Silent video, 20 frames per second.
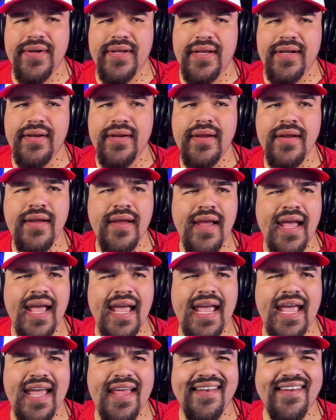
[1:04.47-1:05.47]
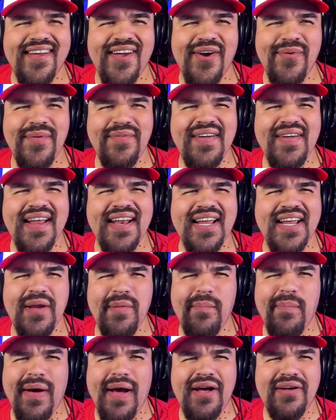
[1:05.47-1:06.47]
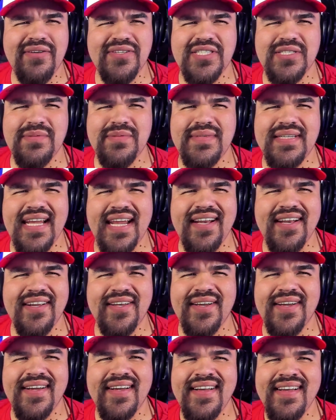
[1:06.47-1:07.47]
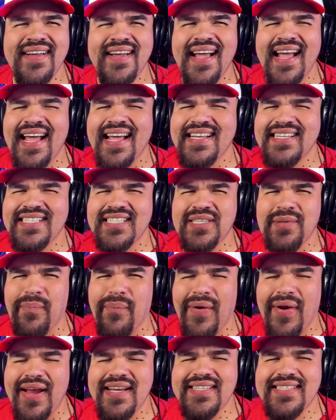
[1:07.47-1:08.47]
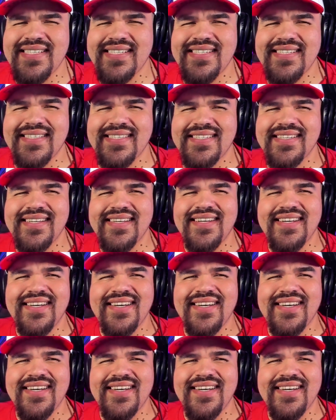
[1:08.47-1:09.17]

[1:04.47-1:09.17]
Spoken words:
it. And we've kind of compiled some data as the prices